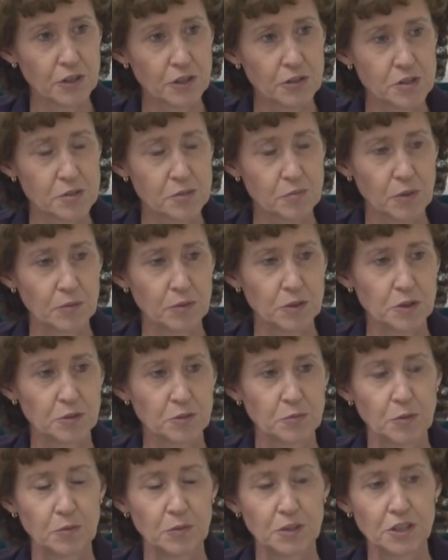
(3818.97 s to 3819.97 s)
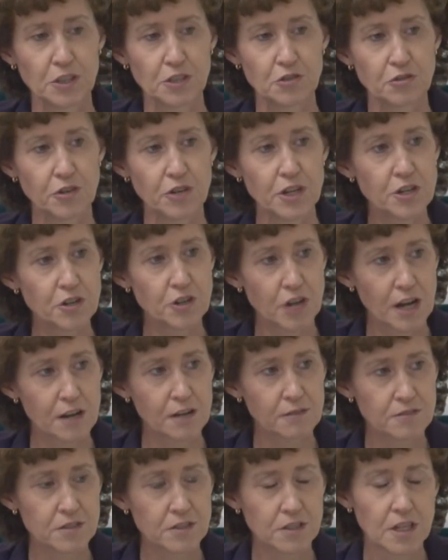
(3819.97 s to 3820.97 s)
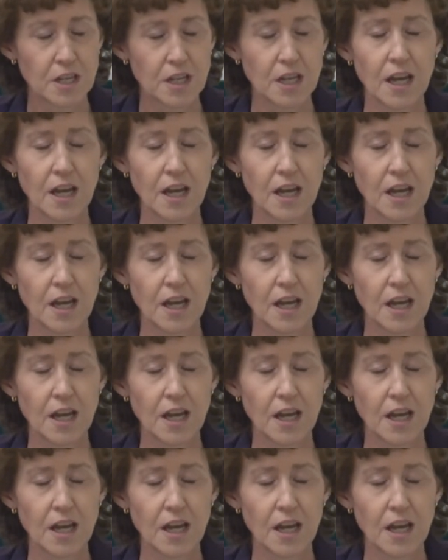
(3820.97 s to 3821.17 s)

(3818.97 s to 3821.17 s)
There is a public diplomacy tradecraft,